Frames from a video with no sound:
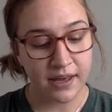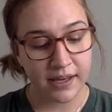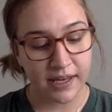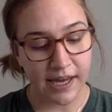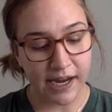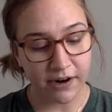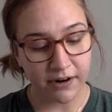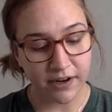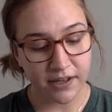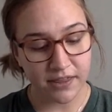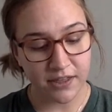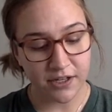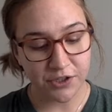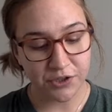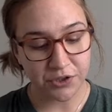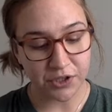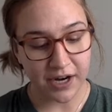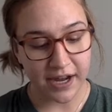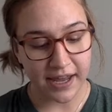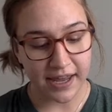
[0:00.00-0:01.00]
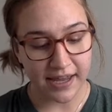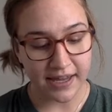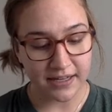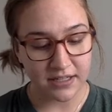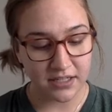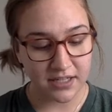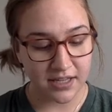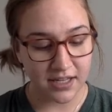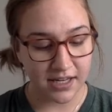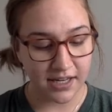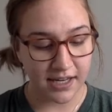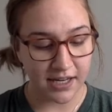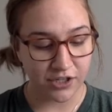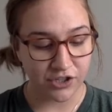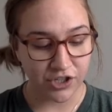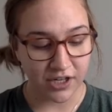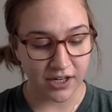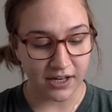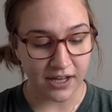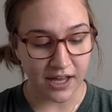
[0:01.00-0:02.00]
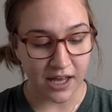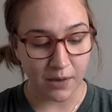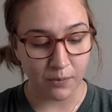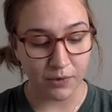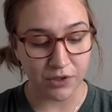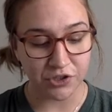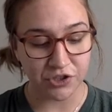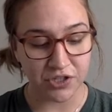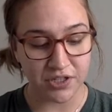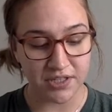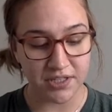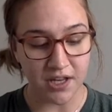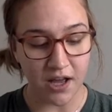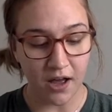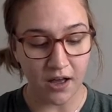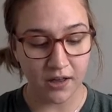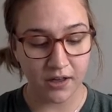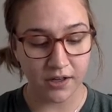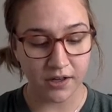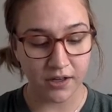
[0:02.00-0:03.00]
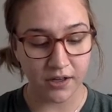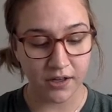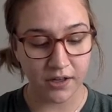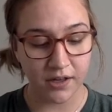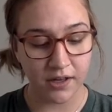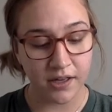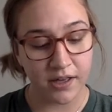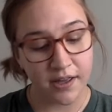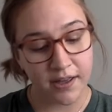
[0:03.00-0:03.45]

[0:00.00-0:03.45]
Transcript: carried the tray into the kitchen, and when she saw Cook,